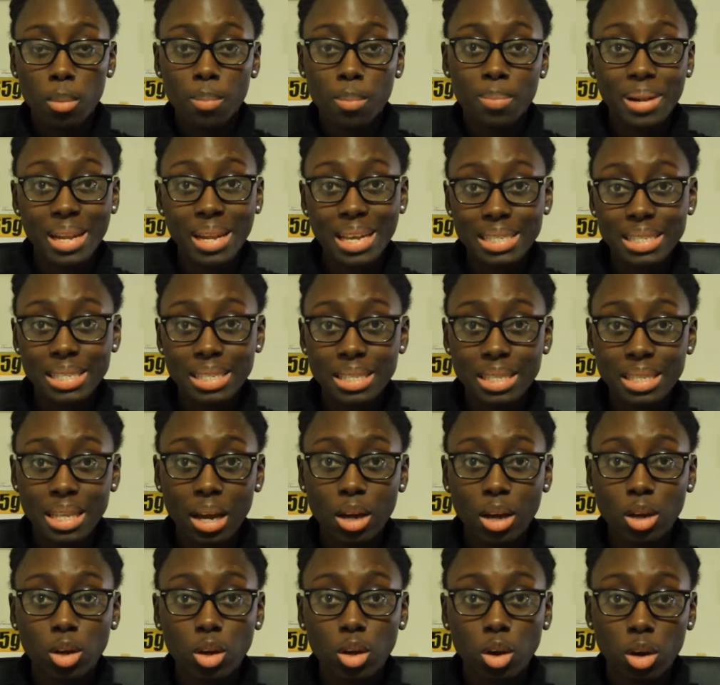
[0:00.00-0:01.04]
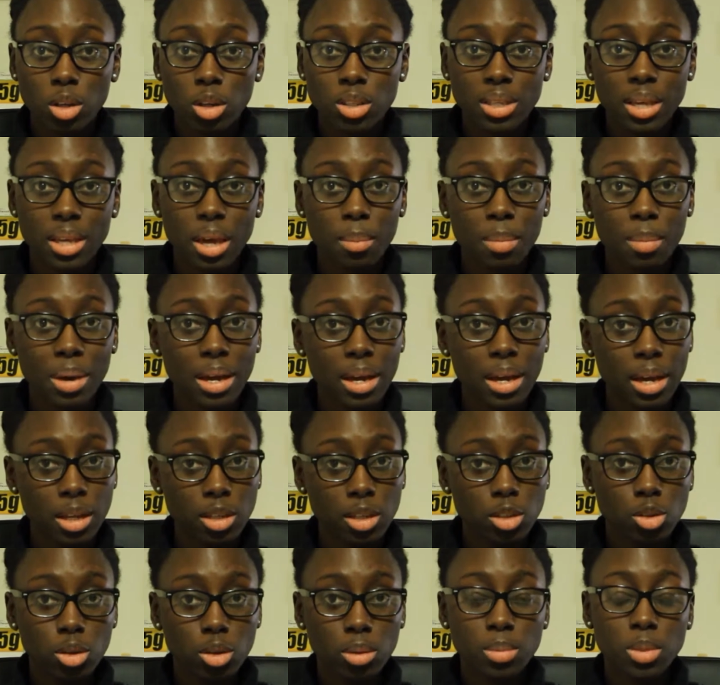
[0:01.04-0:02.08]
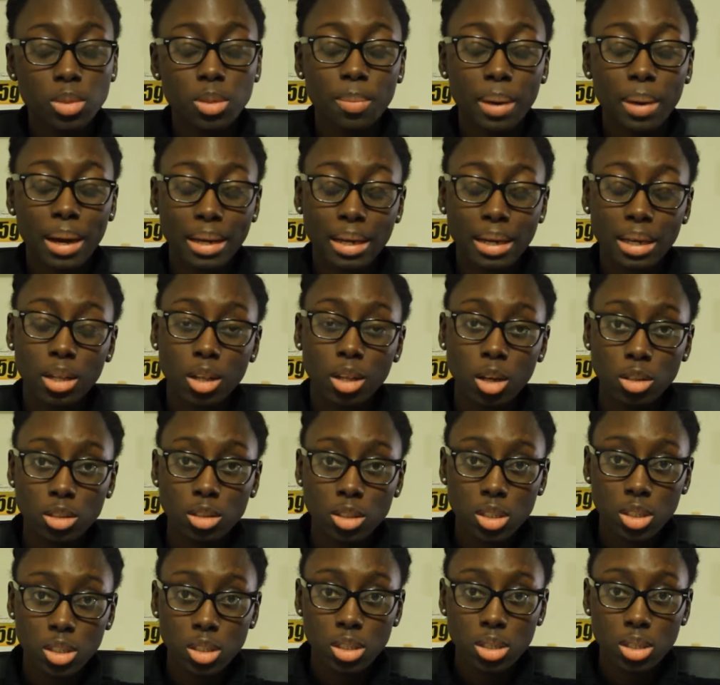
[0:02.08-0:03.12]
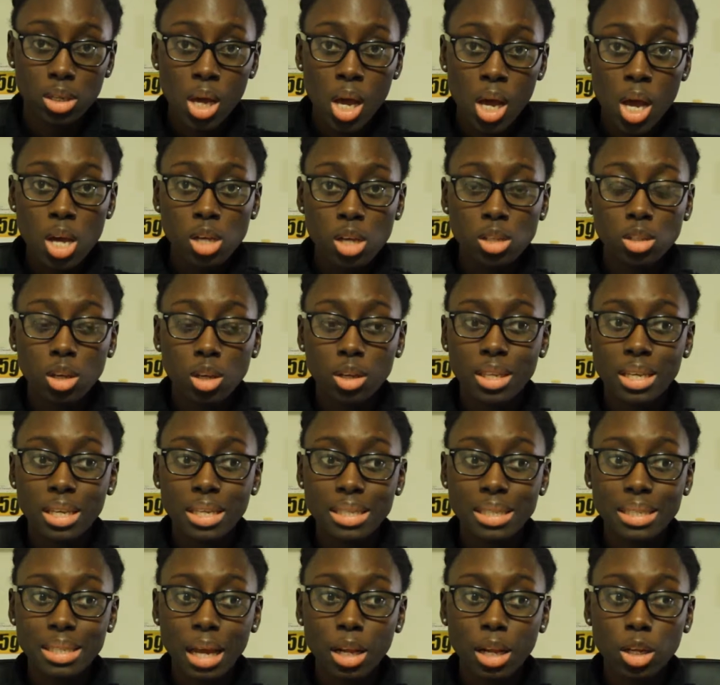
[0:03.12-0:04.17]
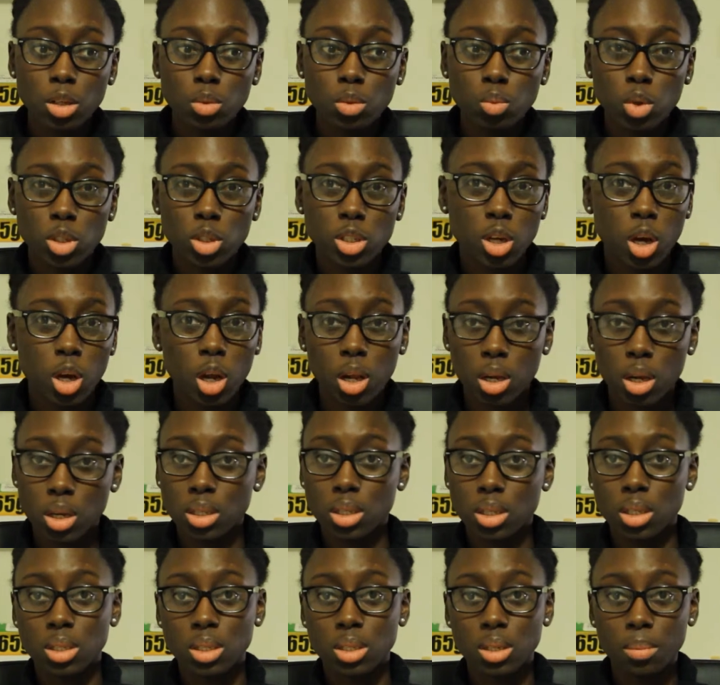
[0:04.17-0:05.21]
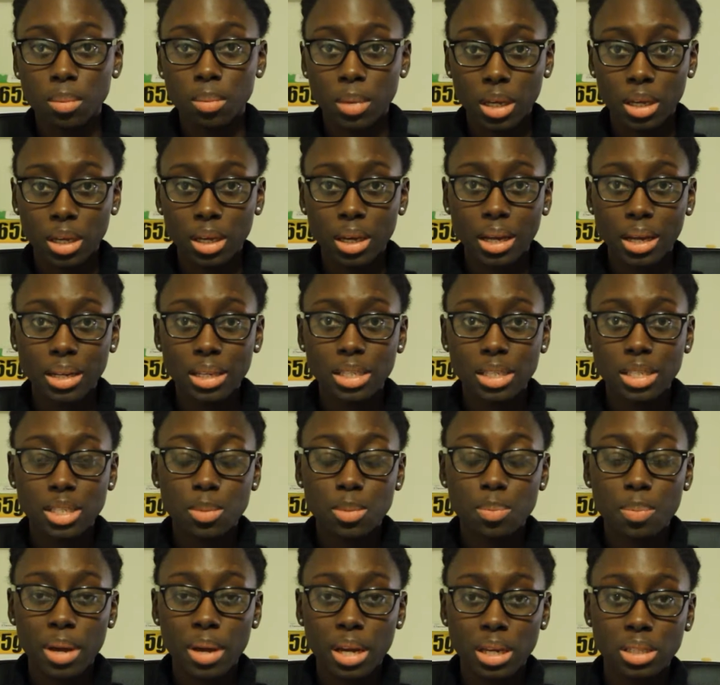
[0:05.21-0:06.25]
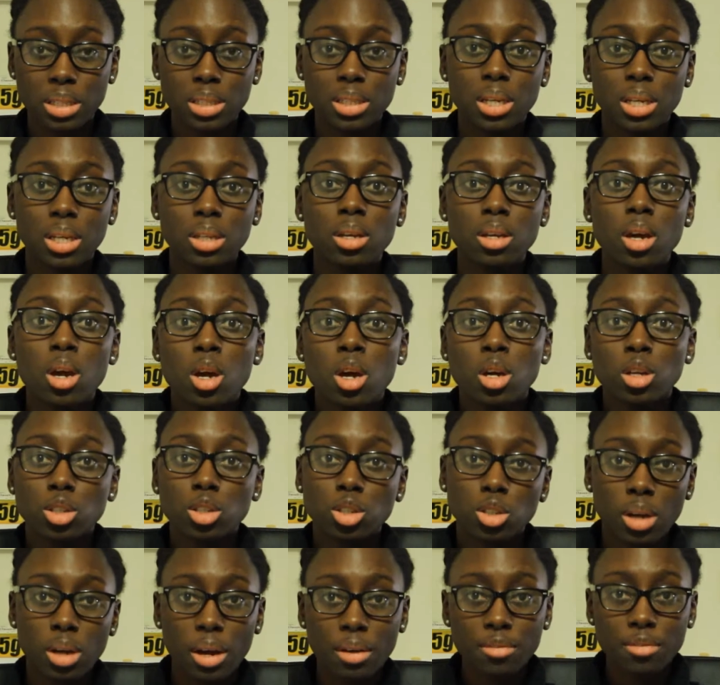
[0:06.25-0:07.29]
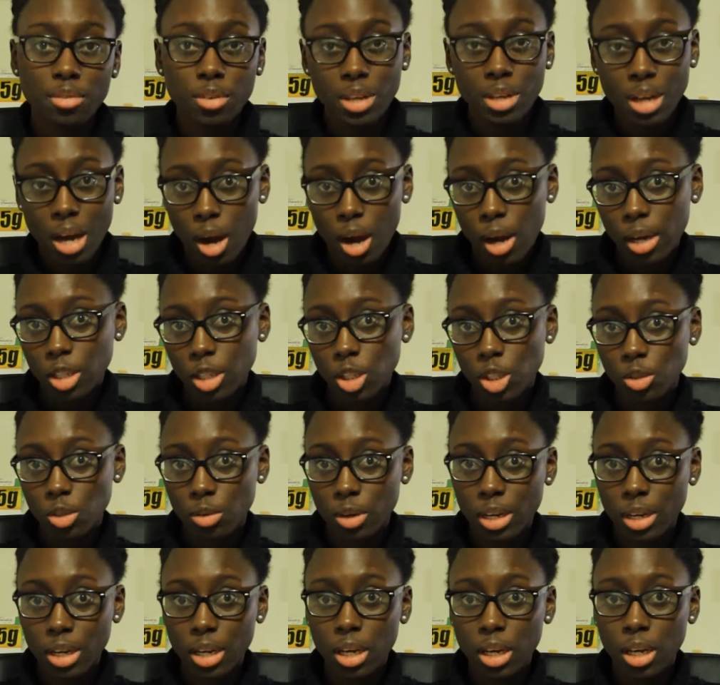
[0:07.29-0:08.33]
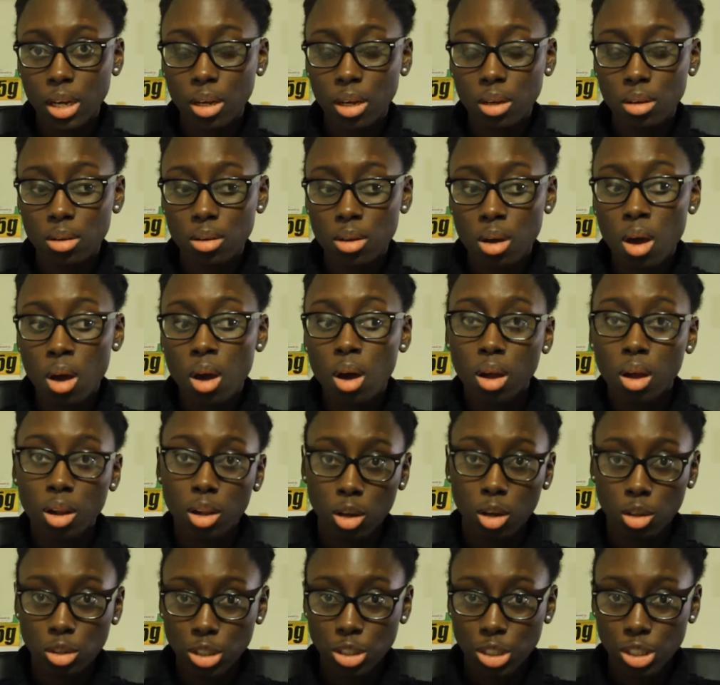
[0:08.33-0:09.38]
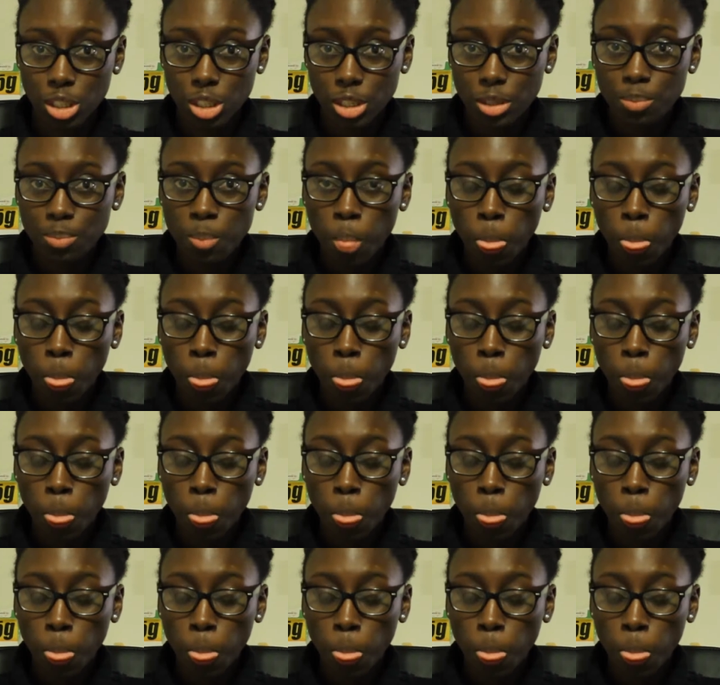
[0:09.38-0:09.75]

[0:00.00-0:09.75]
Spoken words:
places I could go to get my hair trimmed back in London. So this salon was the closest to me, and it's based in Stratford High Street in London.